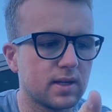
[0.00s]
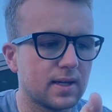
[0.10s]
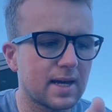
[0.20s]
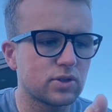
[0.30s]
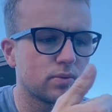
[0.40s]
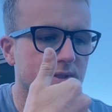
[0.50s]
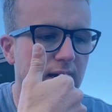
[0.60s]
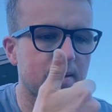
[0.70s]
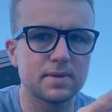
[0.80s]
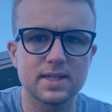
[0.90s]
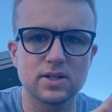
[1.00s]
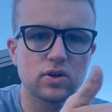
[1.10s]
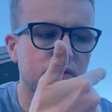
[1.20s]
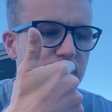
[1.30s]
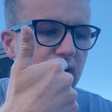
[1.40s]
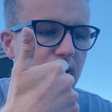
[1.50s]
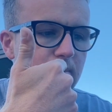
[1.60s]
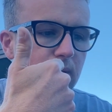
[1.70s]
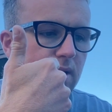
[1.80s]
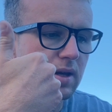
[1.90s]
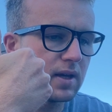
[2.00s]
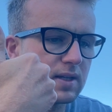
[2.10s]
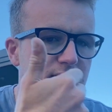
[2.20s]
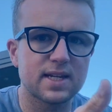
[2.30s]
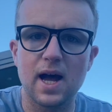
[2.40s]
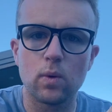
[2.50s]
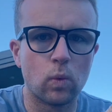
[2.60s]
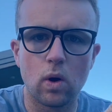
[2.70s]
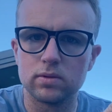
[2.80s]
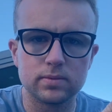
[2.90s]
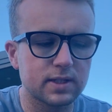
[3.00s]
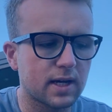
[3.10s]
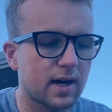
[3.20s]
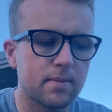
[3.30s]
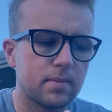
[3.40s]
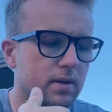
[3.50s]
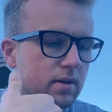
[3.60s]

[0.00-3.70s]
get up time, set off time, start warm up time,